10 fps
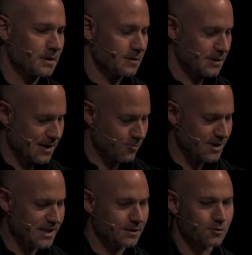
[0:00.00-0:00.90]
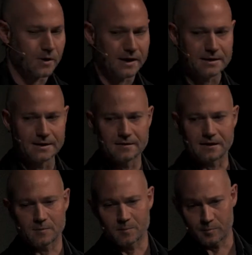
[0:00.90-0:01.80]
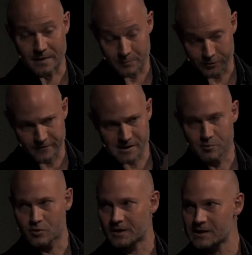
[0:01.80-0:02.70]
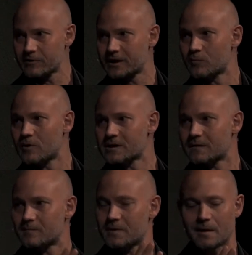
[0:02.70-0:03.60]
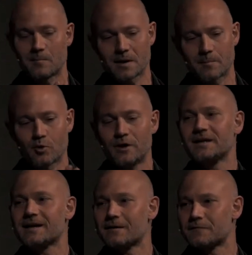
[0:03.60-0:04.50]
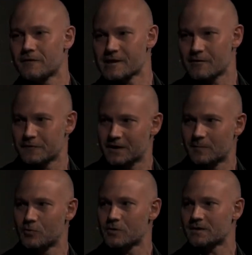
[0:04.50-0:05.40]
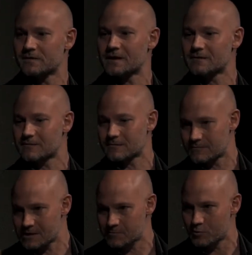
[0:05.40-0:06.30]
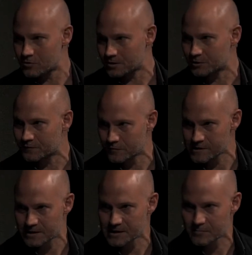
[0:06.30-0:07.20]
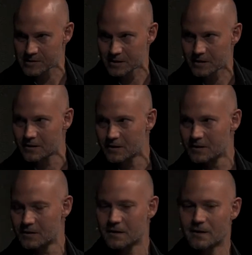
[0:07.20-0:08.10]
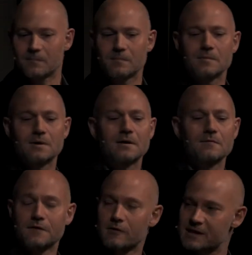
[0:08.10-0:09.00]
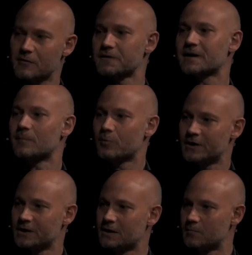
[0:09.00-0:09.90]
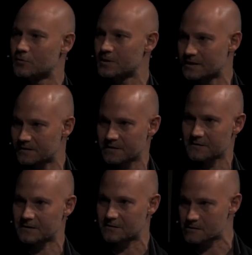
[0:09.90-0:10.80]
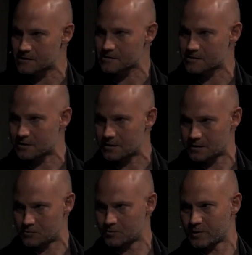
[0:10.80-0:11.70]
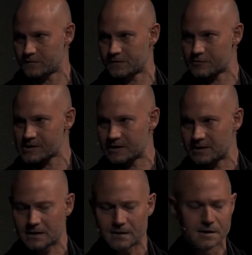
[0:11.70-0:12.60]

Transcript: someone said correctly that my previous book on Israel was a political, philosophical book, and that this book on universalism is a philosophical, political book. And I think that this is a good way of understanding